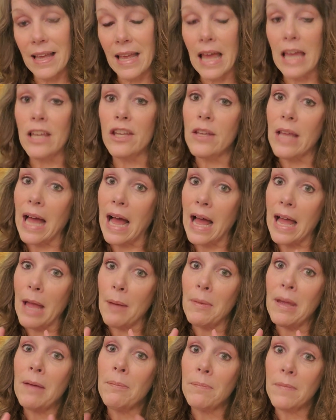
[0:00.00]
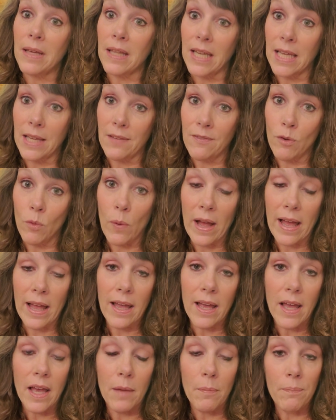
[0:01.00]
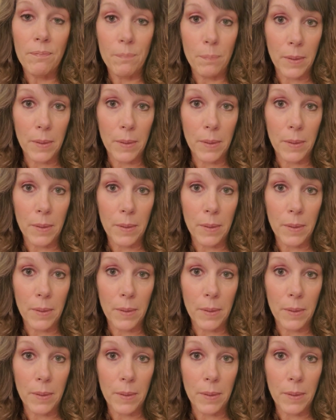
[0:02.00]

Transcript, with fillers: And I am going to give away a